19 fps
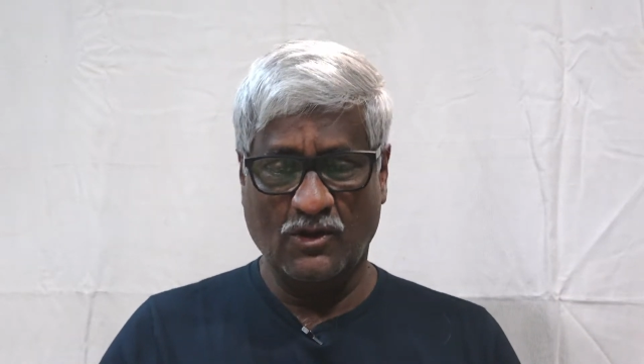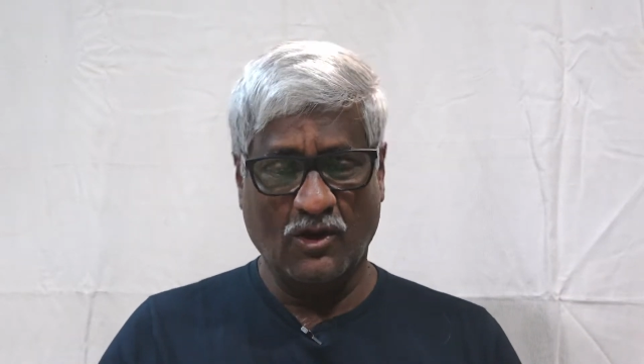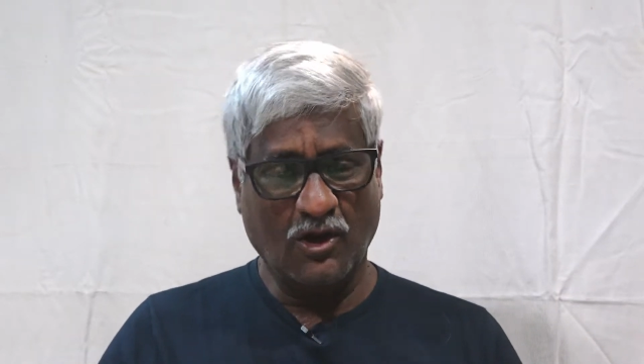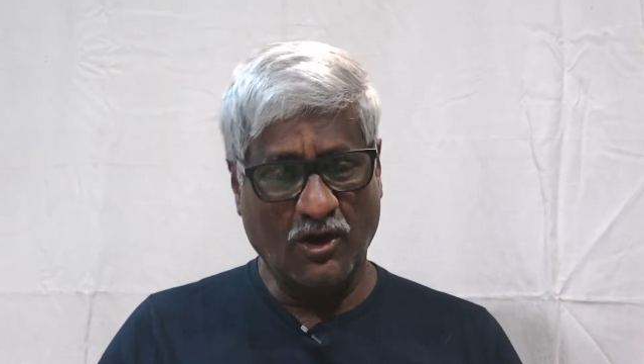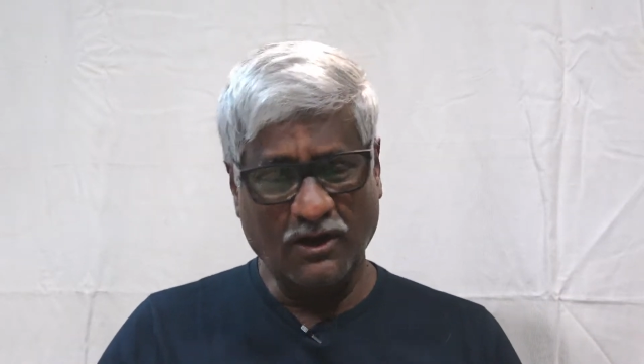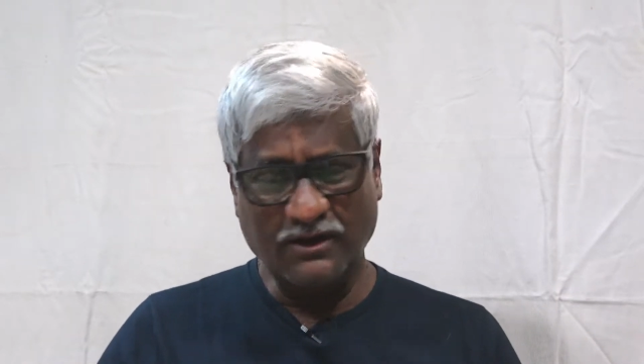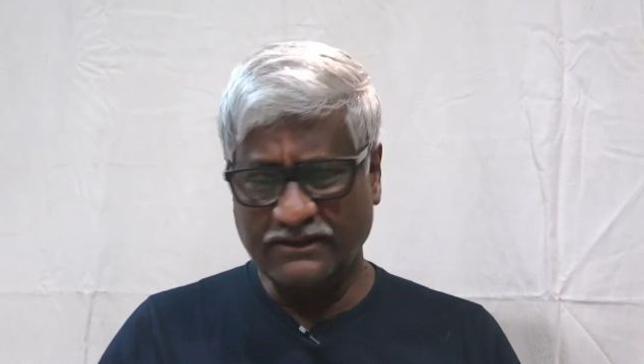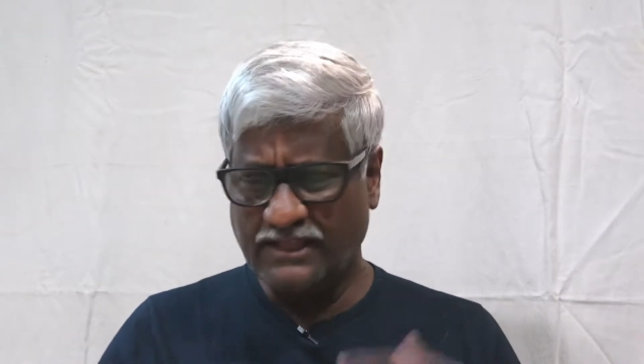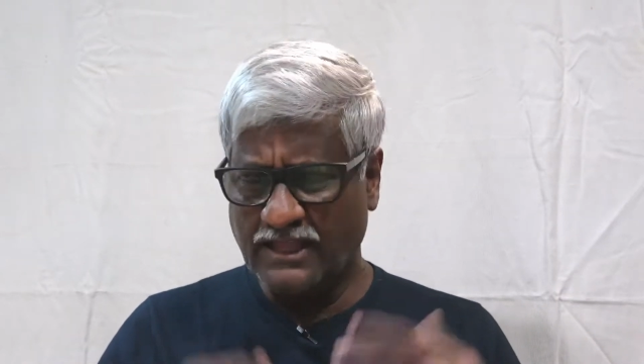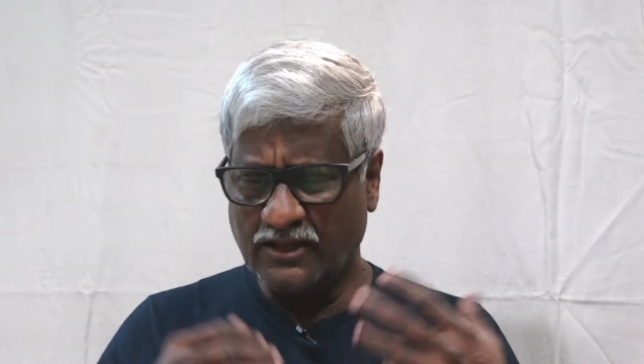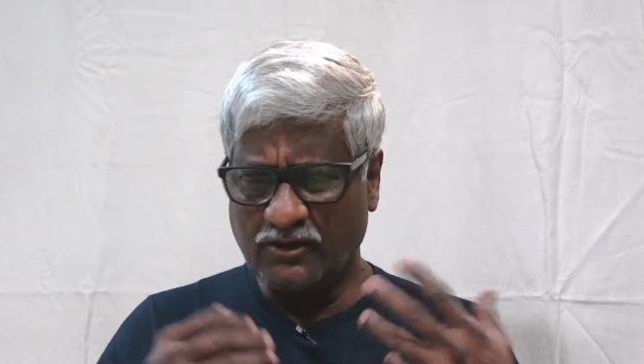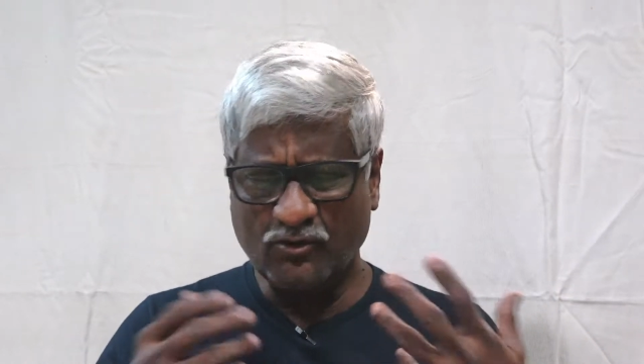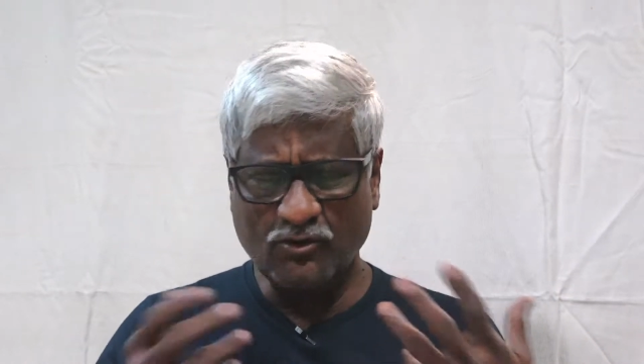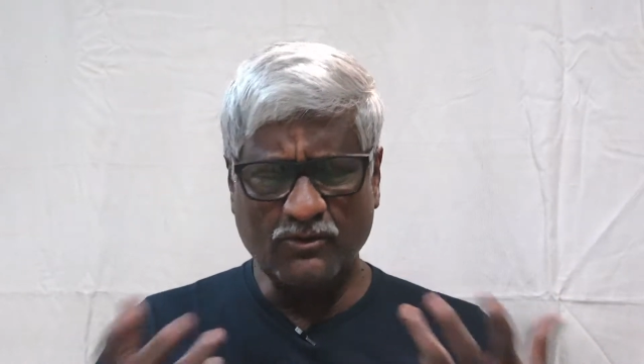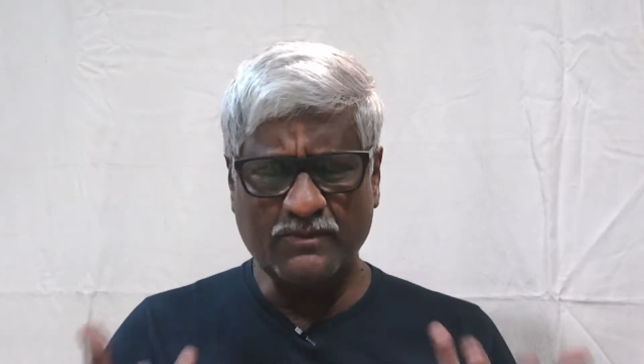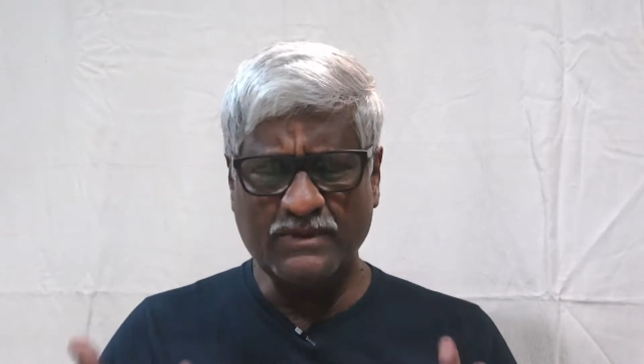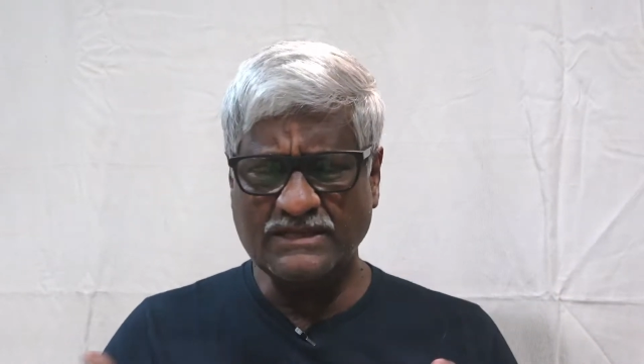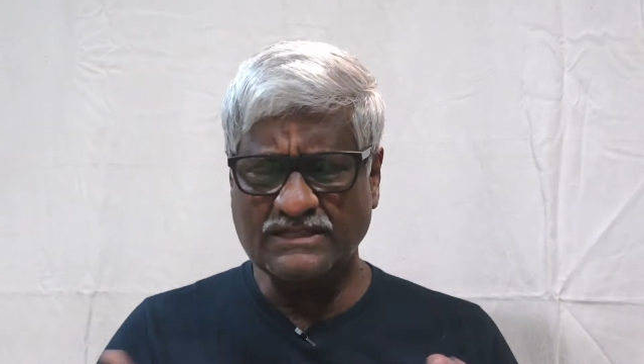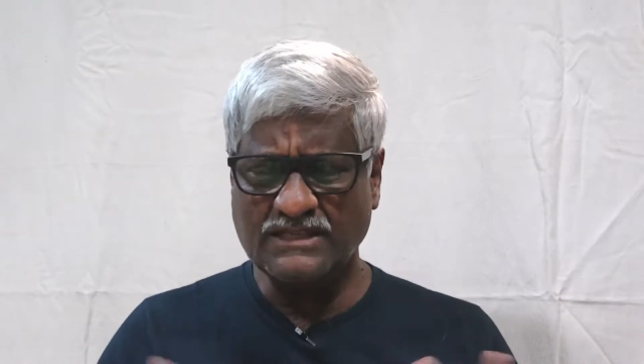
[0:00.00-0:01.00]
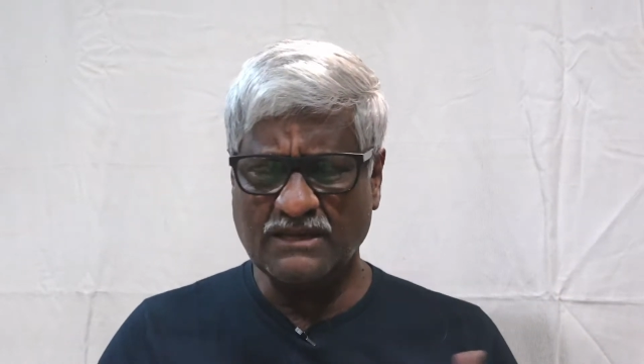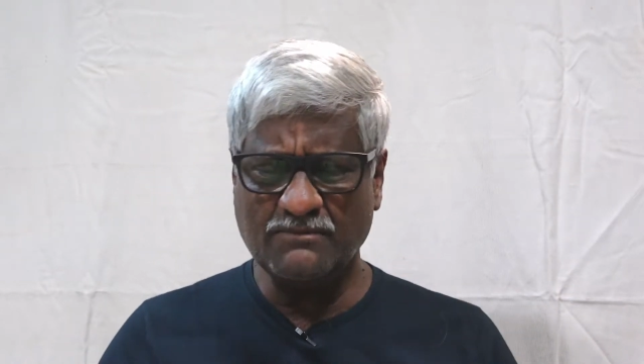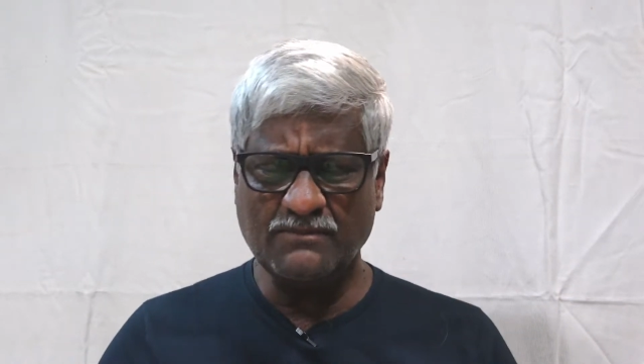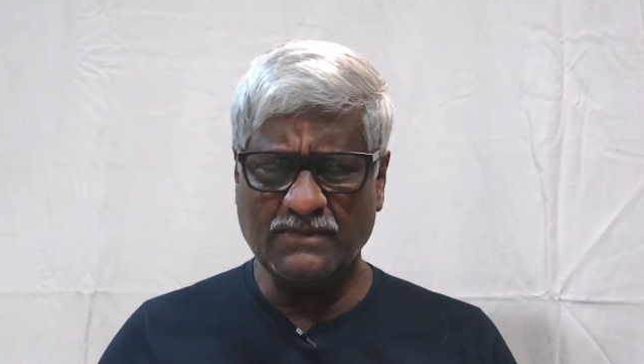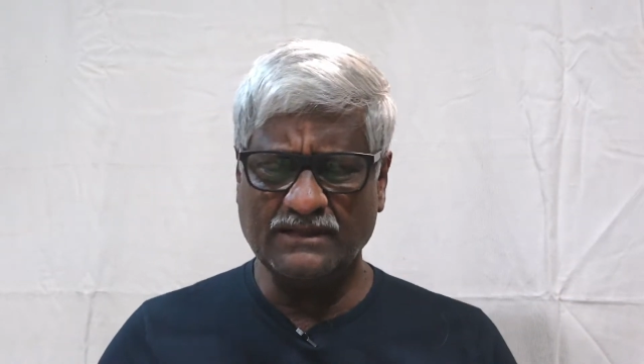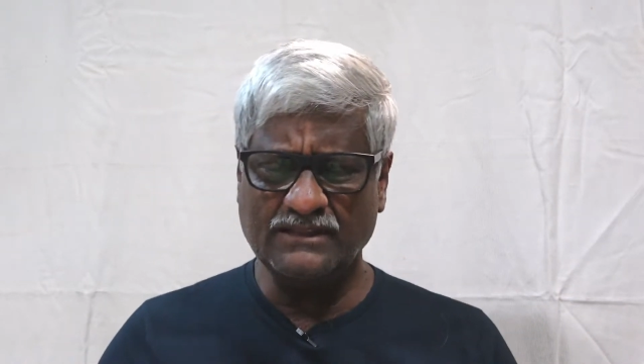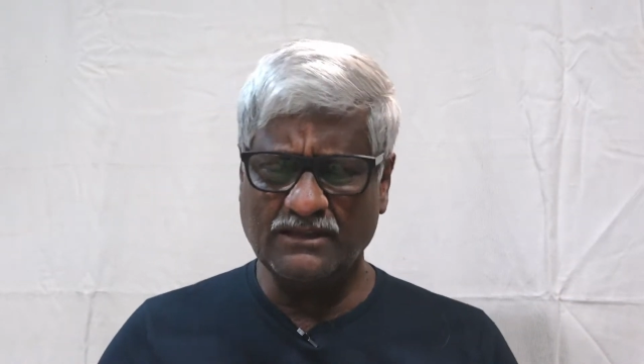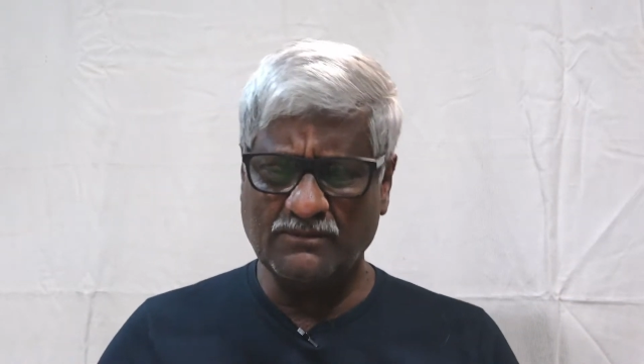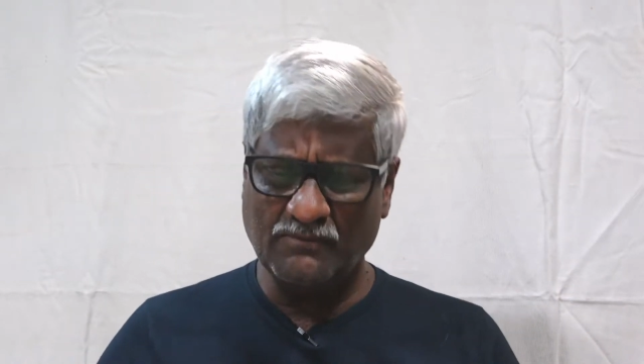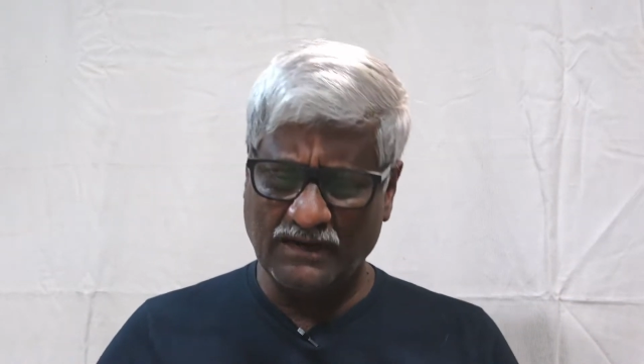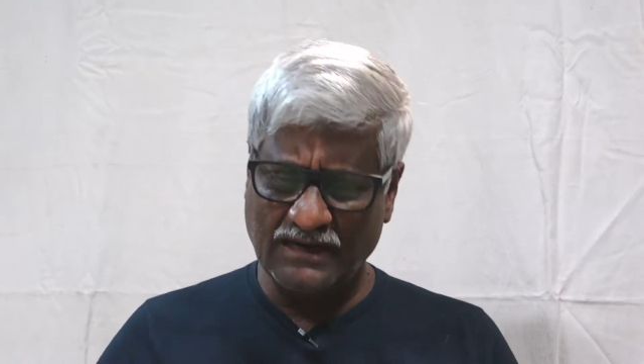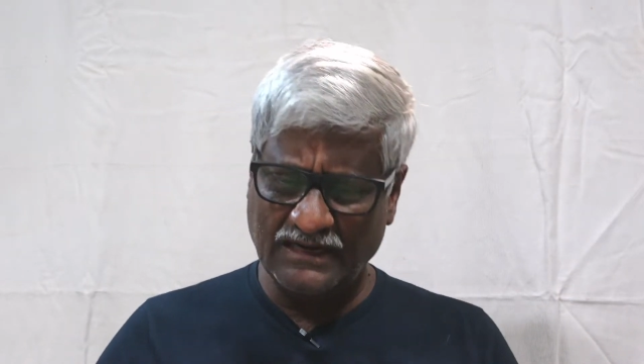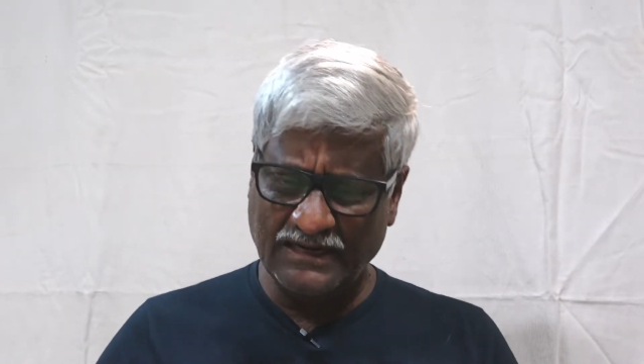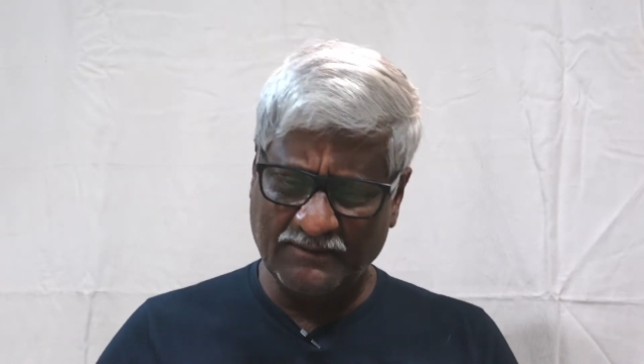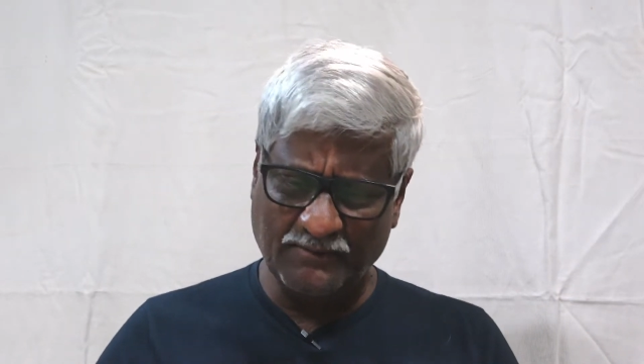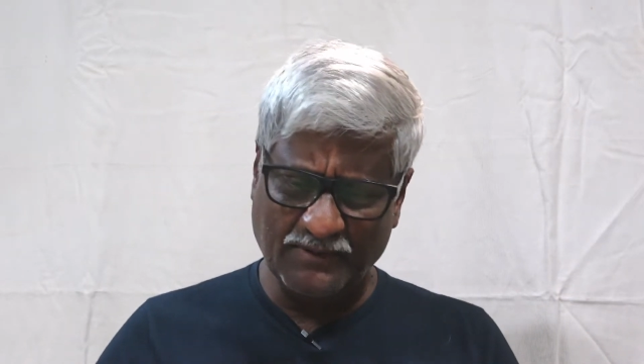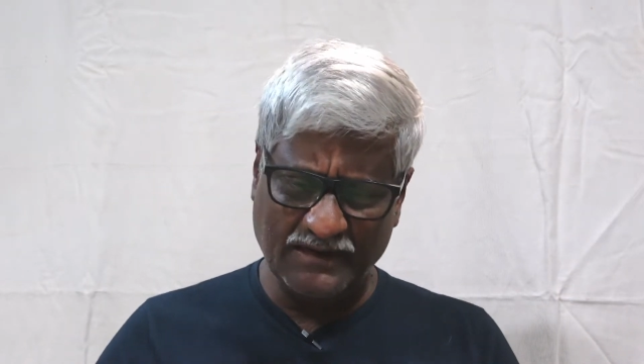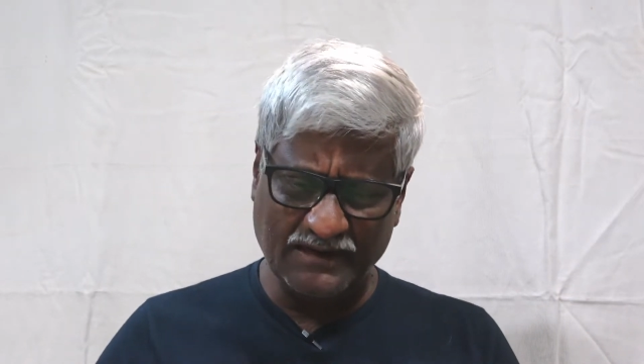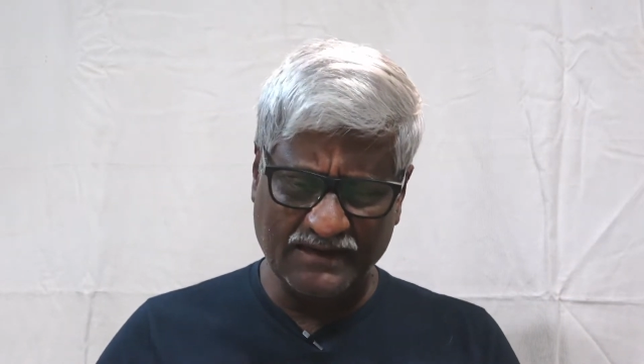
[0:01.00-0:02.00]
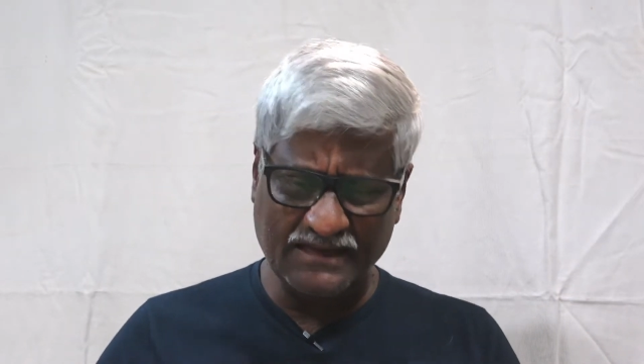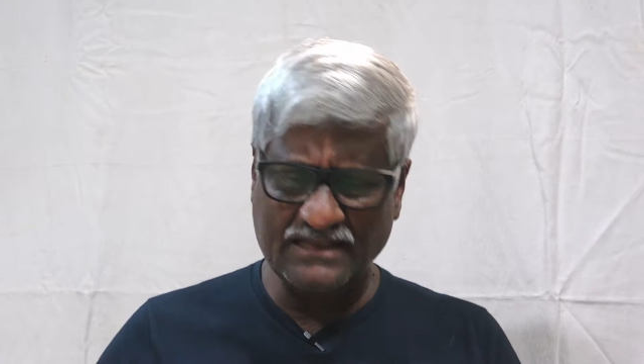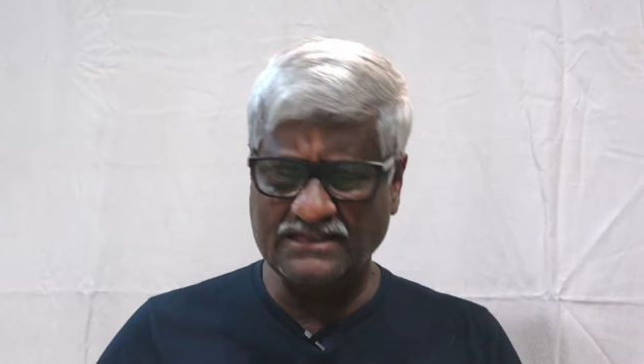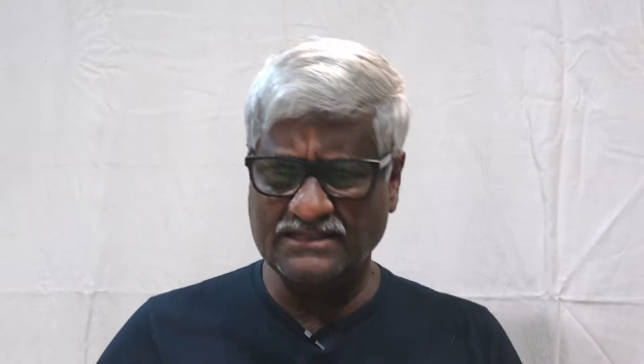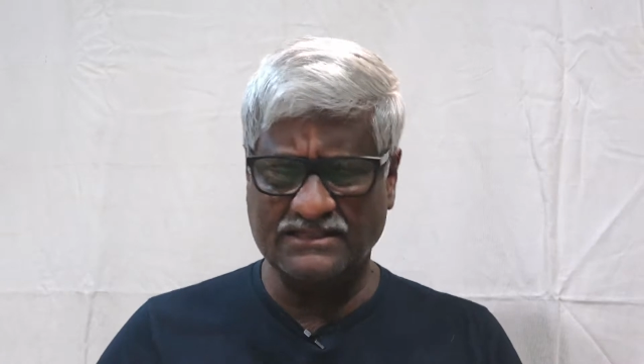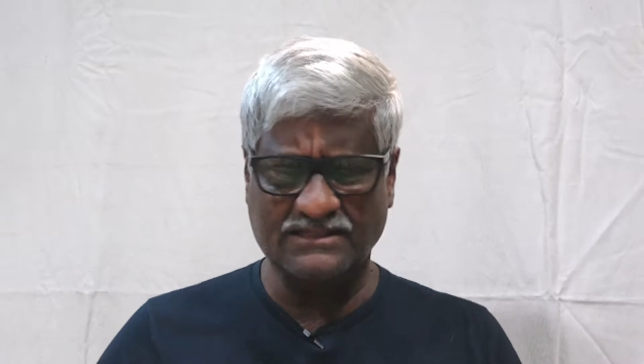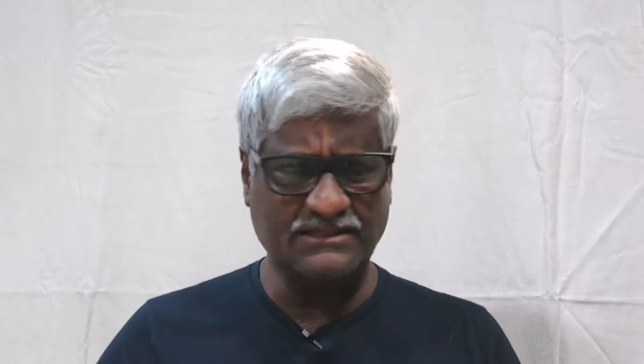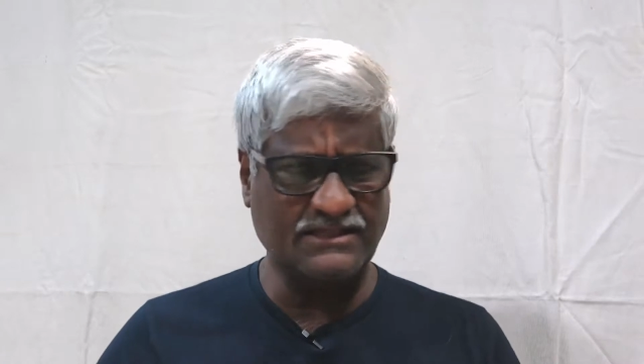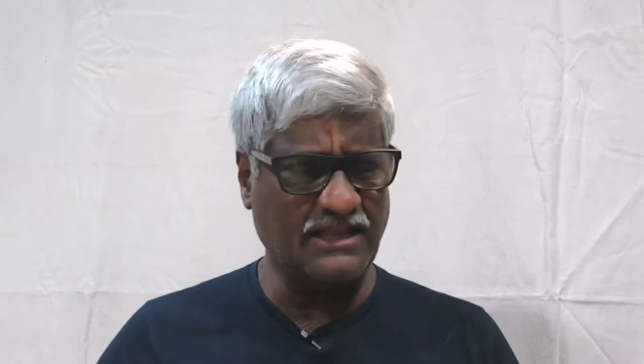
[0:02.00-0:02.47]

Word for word: Or there could be some other multiple reasons.